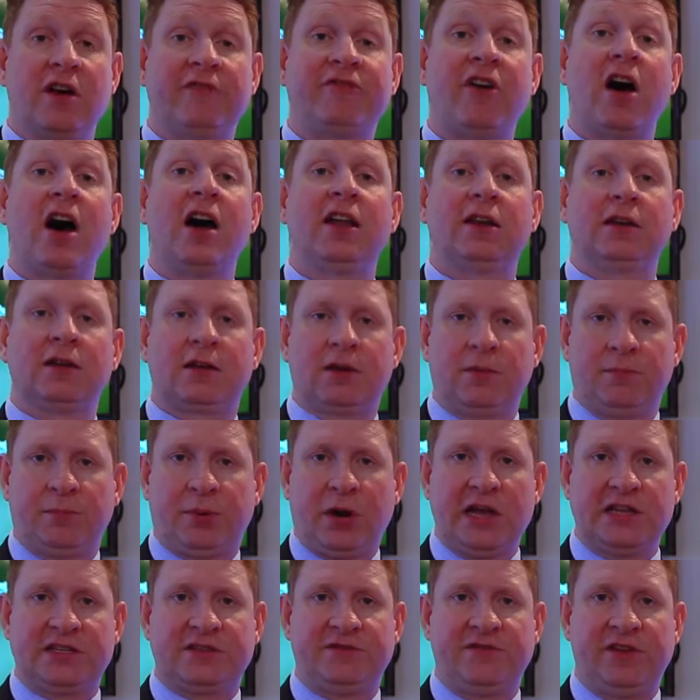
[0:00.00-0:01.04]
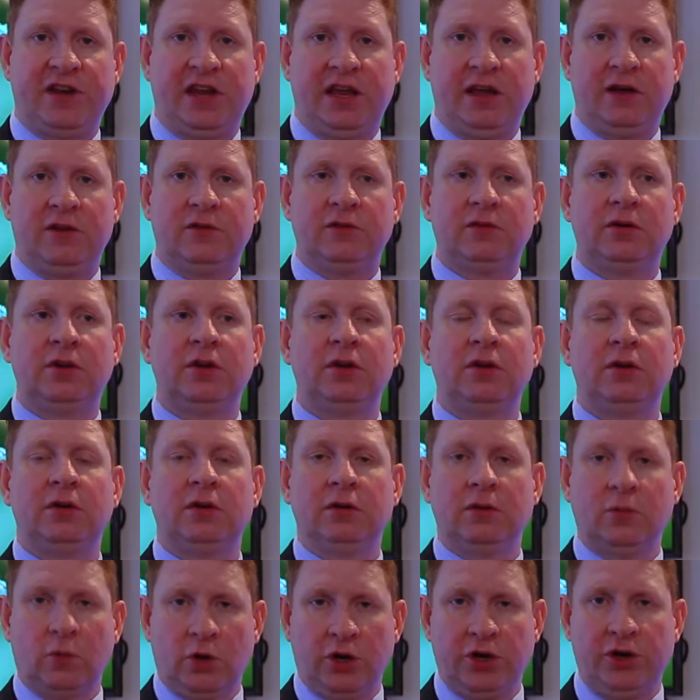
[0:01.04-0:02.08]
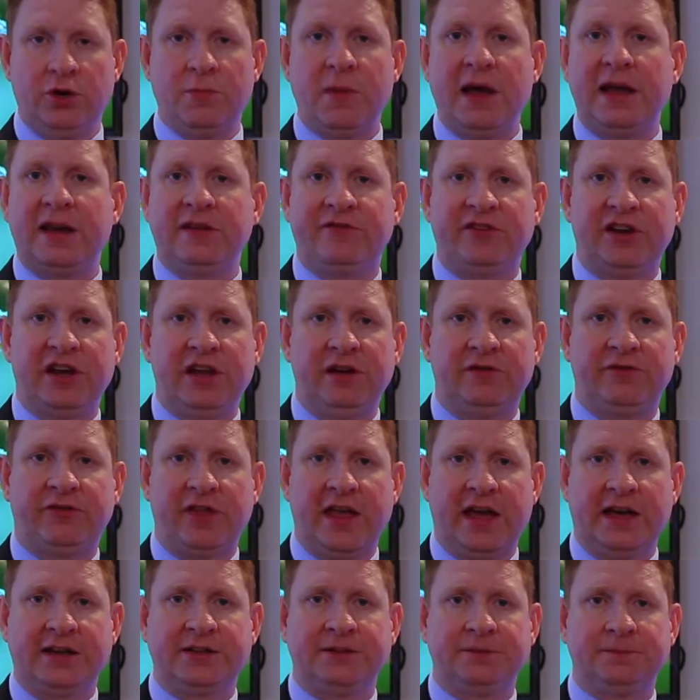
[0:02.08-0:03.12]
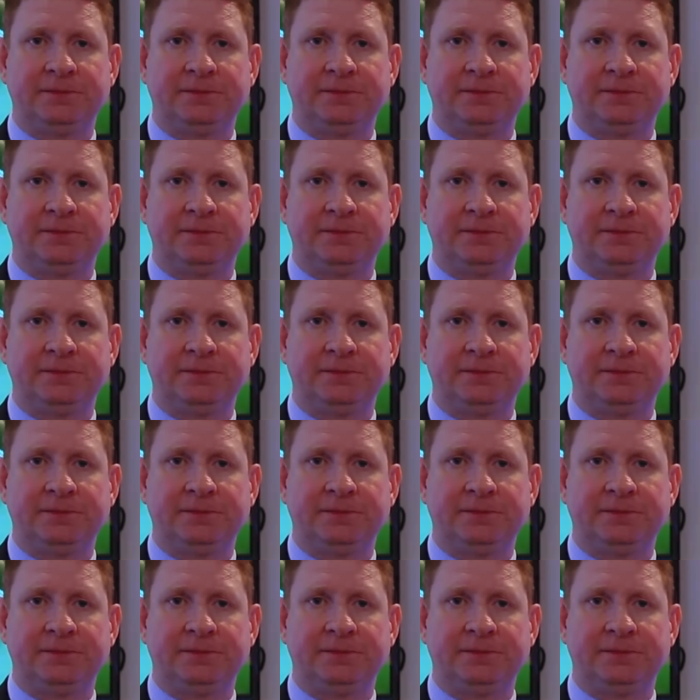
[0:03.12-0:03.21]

of uncompressed video where you might have a need for that.